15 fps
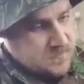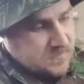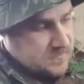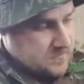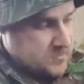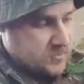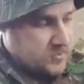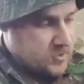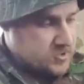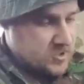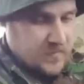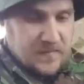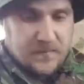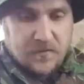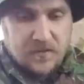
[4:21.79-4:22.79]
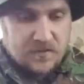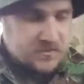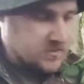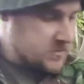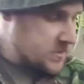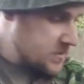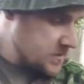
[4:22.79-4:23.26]
We're going to use our wee
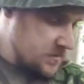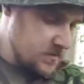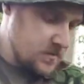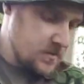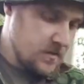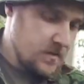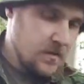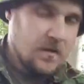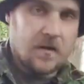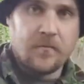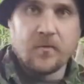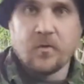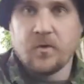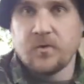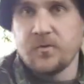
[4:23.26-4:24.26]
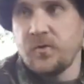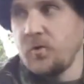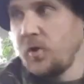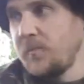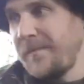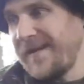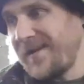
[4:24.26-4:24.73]
pots, and we're going to do the
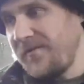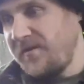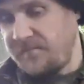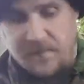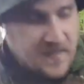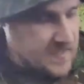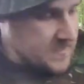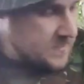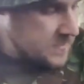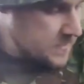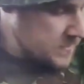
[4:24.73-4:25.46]
old microwave bag